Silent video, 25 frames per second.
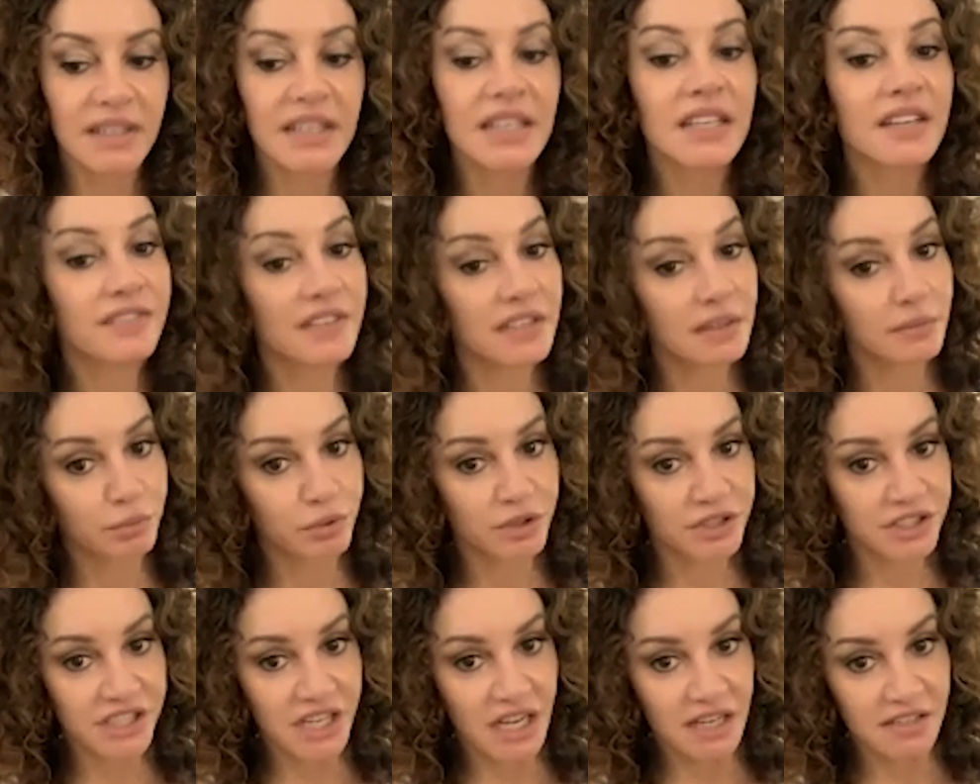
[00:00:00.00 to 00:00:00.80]
giving
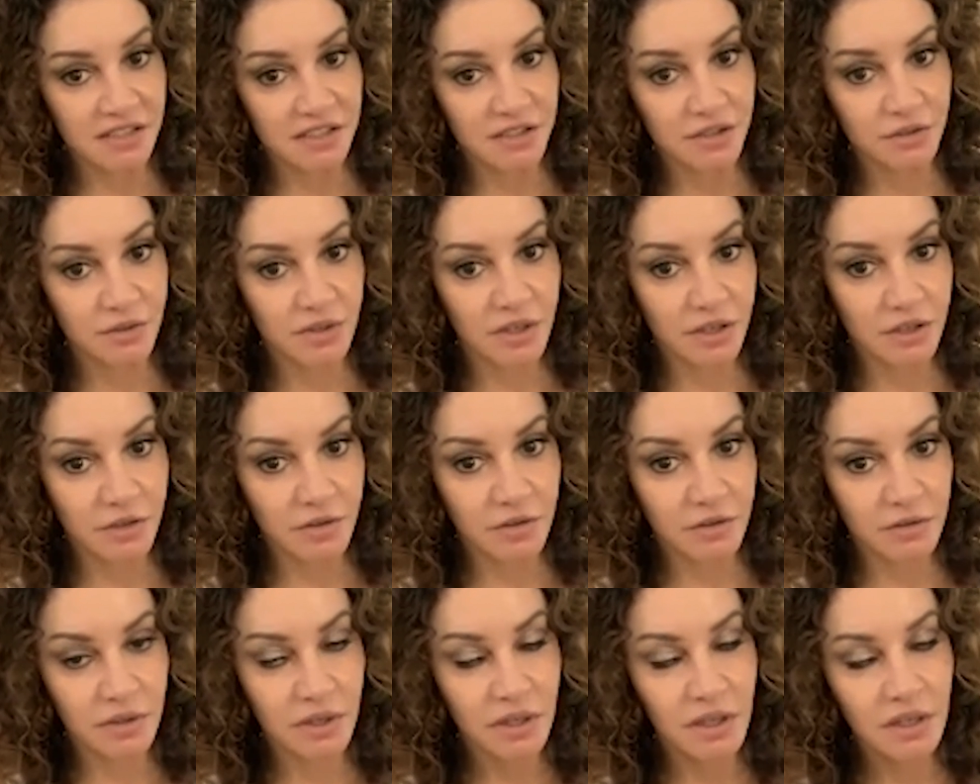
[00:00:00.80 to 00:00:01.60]

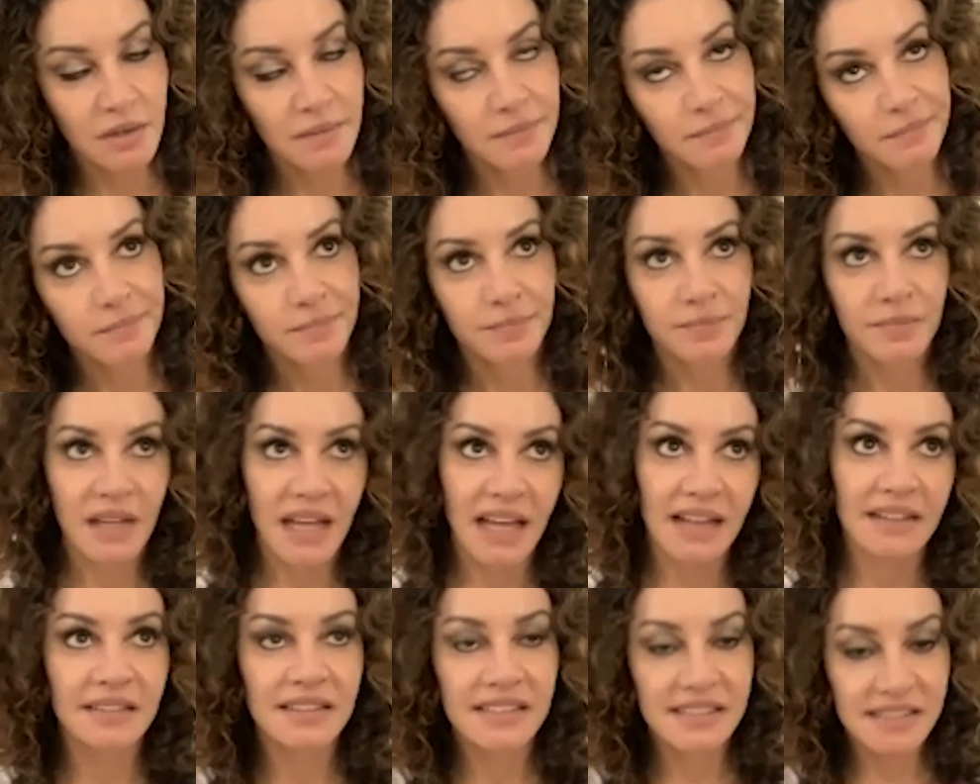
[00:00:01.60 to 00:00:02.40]
progesterone,
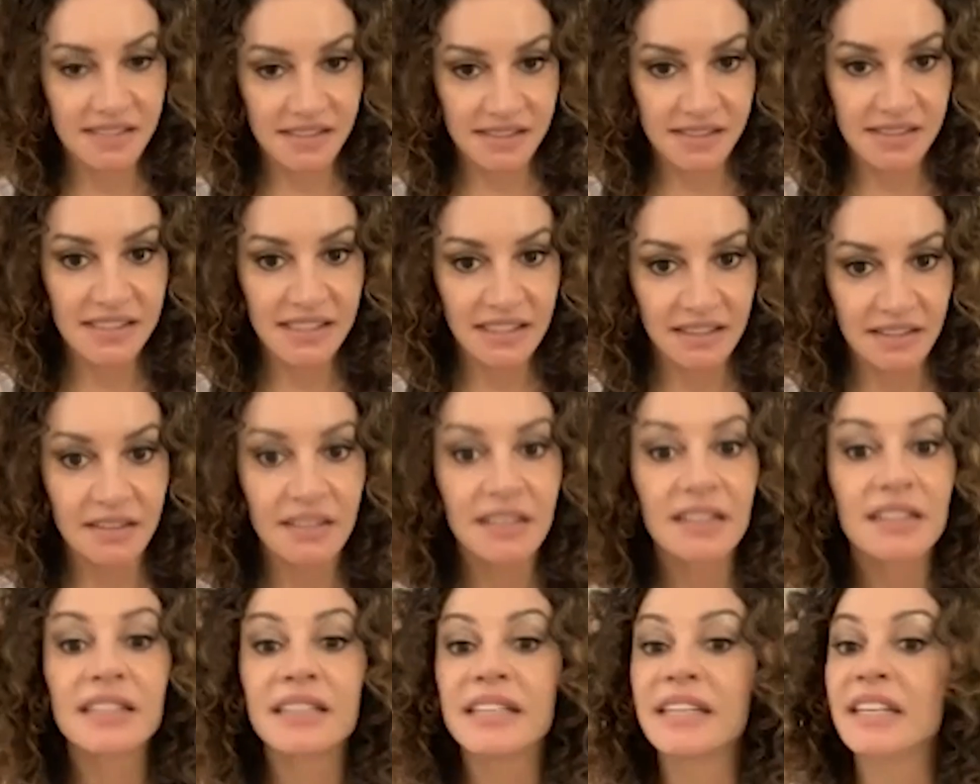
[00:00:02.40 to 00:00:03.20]
at least
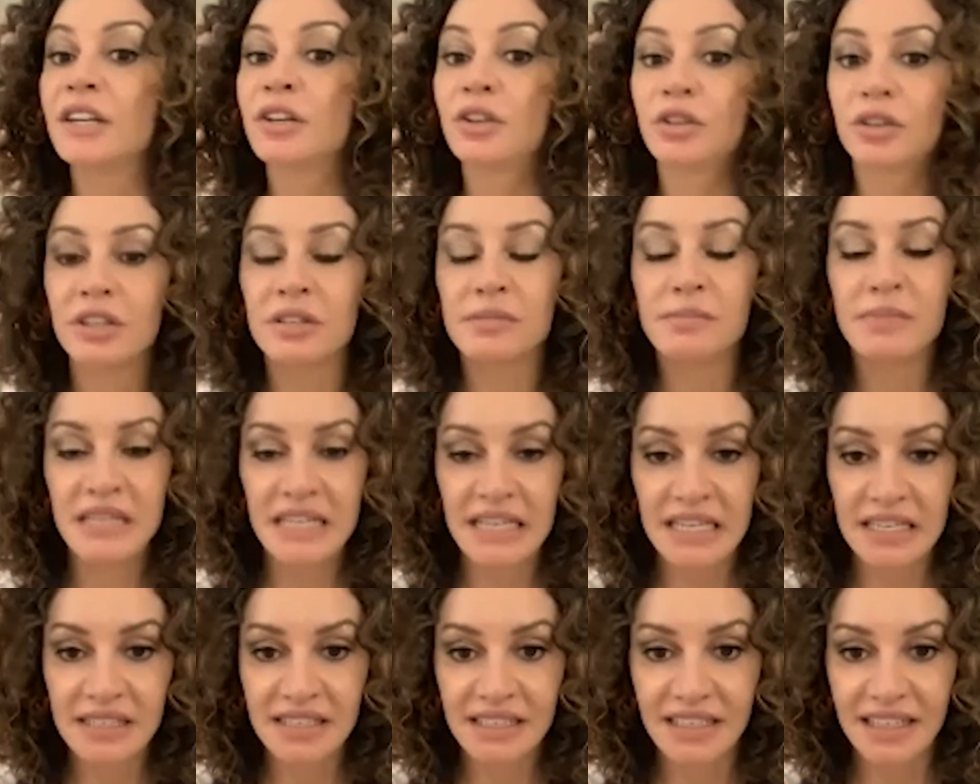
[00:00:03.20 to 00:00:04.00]
cyclically, could be
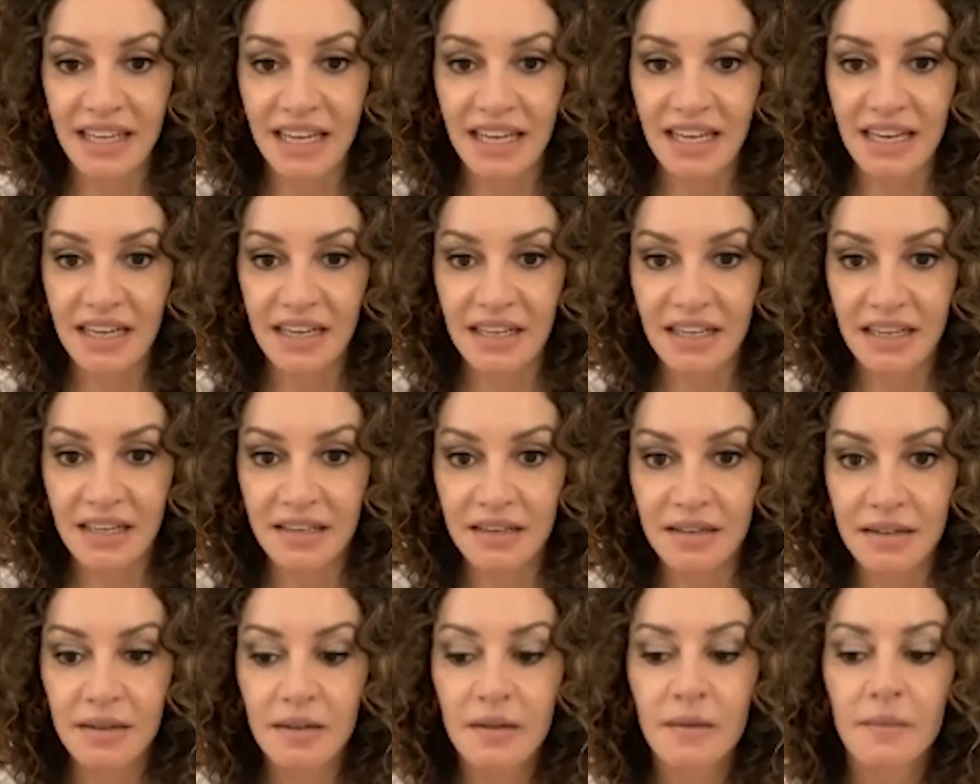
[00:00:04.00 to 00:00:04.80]

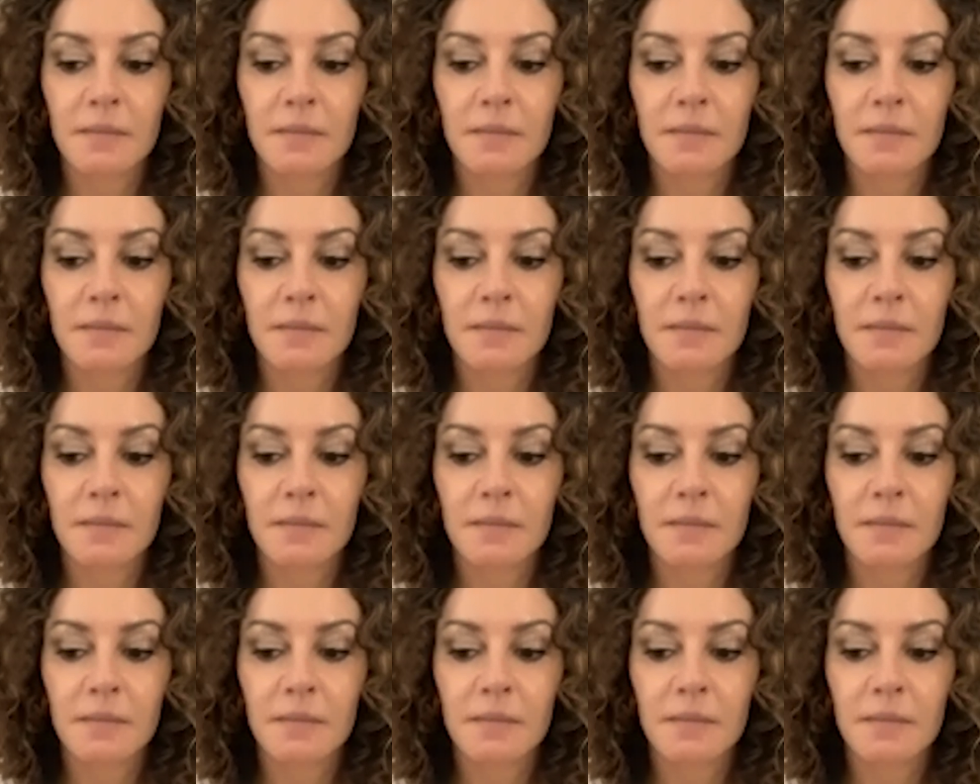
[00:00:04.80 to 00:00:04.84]
indicated.